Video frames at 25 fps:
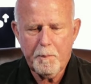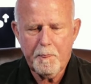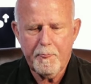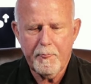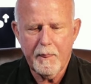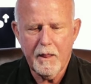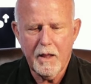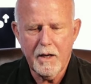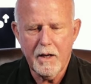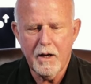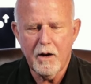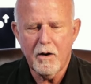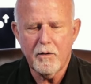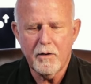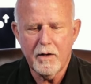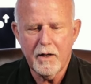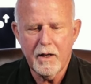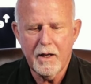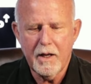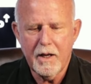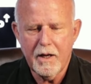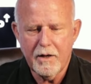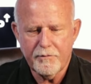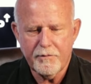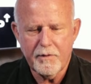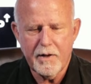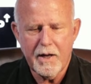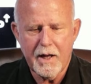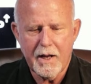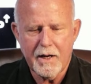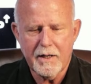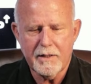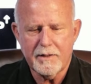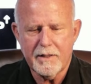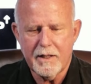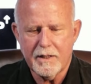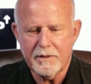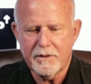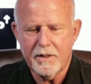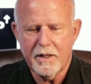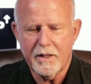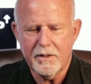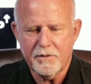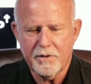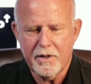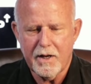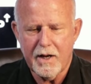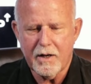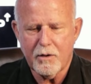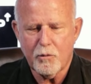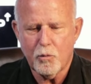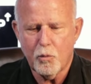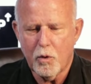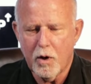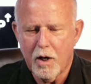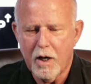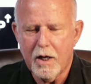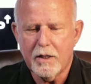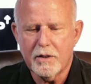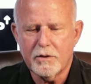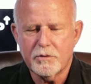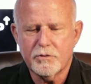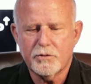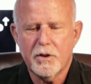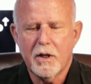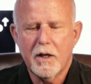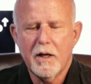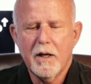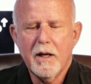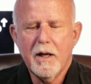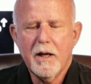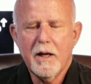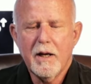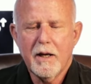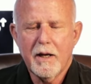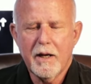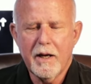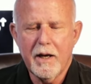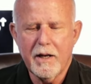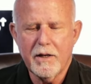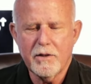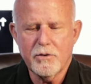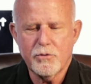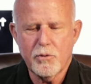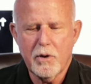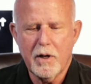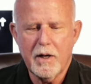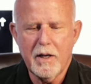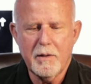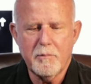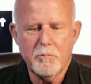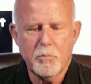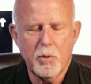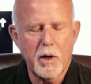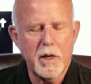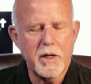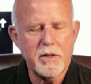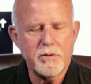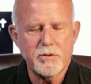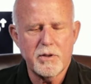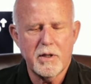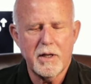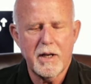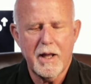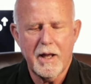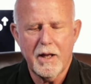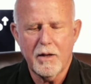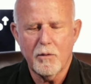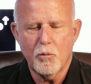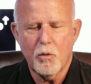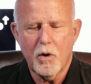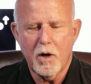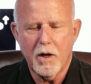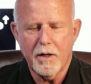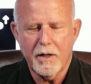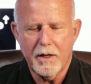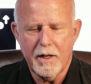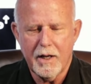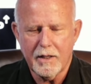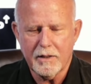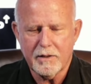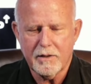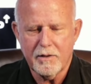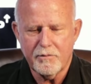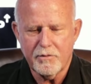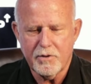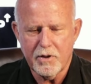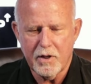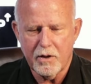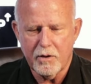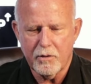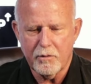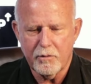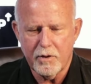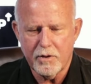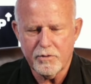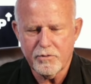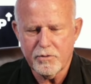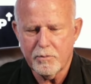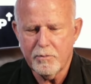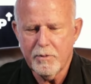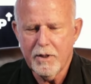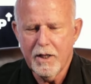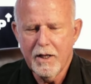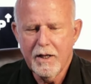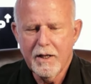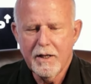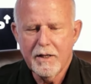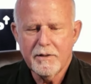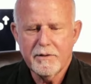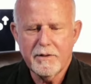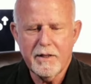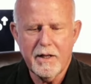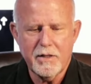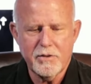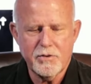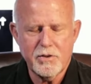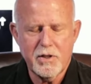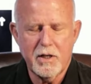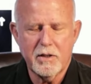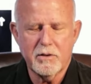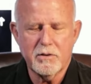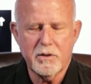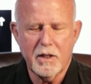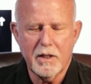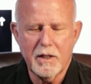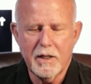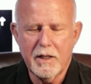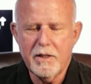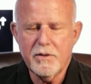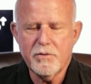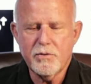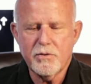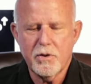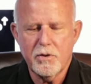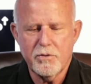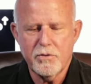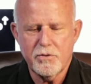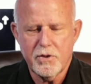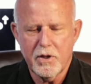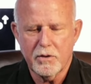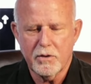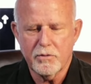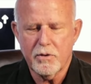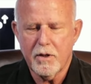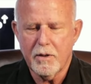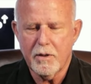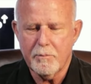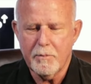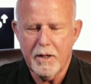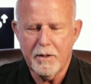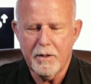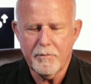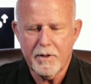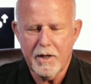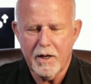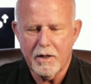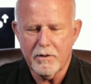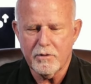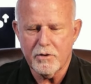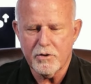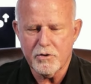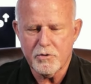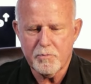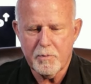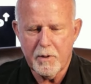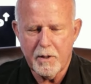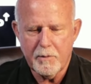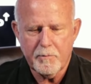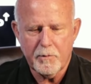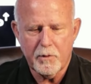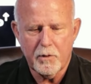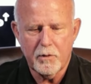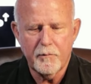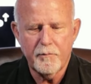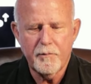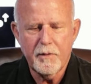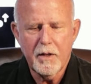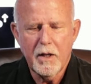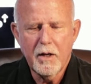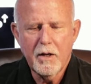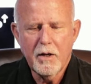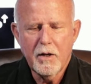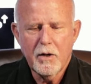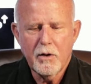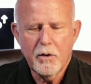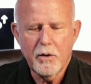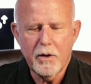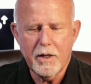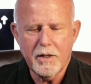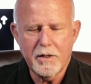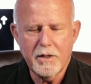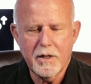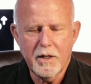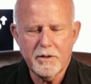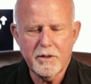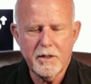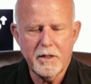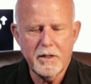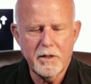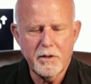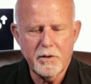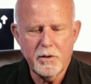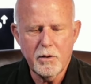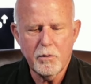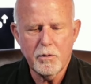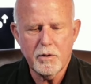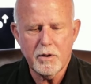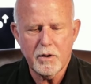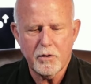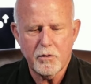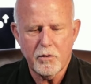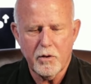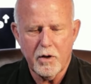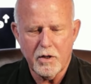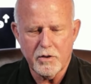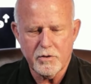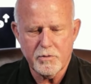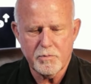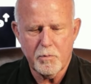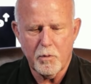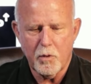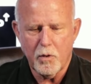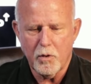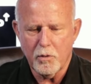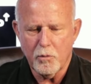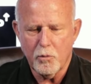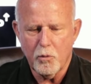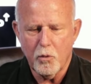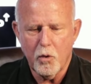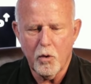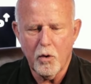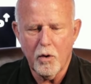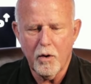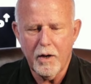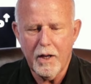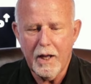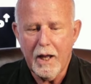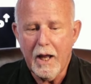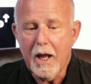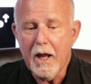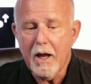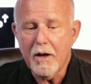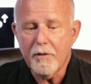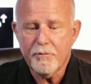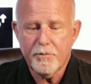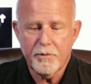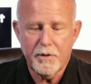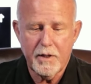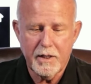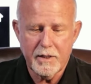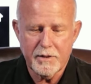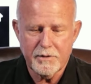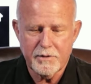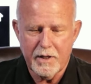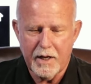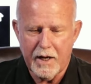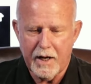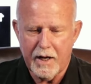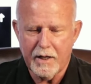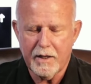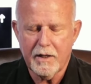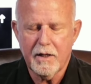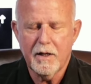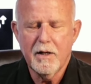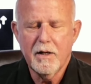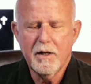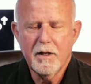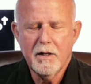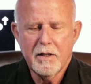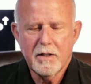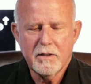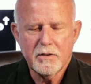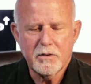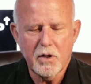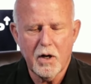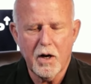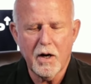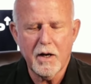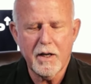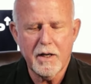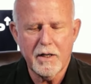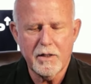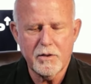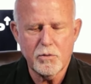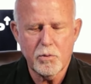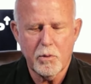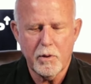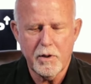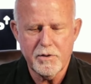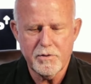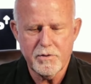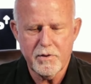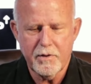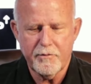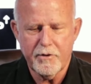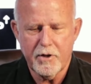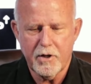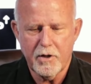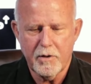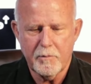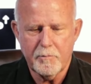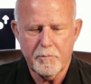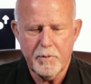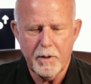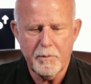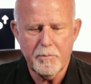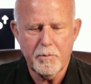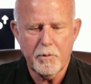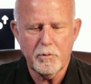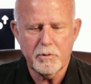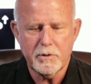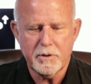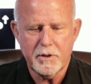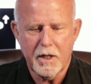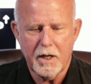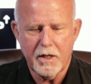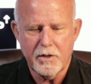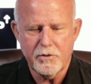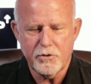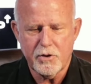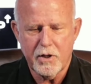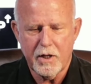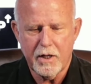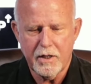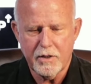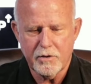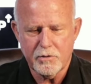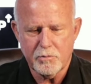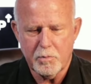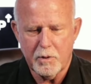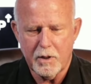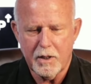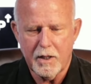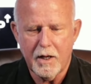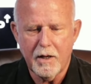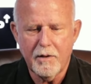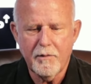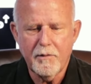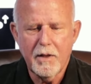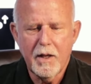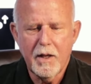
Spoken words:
Now, if added that the attack was an Israeli brazen and wanton act of terrorism that has killed at least 2 children and maimed countless people who had nothing to do with the cross-border war, if the attack targeted 2,700 people with ties to Hezbollah,